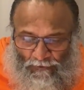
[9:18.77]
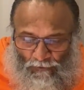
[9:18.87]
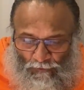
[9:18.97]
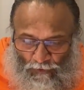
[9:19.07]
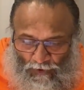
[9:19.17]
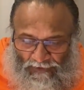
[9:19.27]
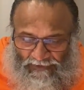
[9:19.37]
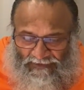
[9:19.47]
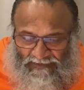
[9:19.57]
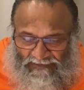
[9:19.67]
True
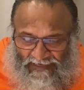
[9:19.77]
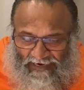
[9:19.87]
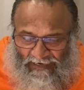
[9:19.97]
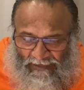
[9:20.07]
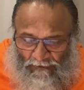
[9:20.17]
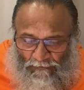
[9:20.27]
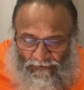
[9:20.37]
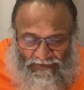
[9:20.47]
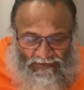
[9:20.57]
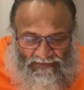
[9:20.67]
knowledge is that
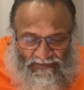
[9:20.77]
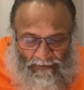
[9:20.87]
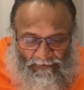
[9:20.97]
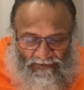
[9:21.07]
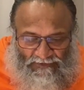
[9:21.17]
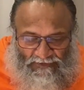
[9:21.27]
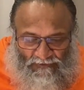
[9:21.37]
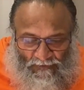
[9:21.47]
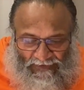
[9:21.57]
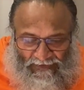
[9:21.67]
which
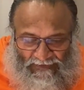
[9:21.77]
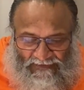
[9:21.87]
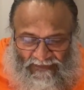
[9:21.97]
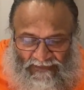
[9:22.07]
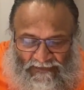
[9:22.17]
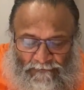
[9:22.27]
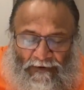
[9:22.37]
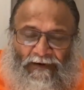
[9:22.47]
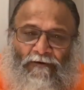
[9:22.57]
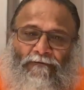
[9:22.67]
establishes oneness in
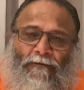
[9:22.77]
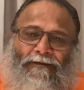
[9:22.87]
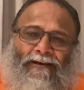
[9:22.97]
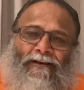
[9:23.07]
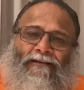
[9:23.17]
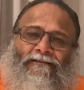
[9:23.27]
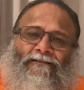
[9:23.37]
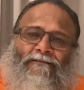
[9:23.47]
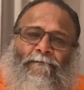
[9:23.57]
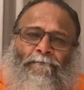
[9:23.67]
spite of the manyness.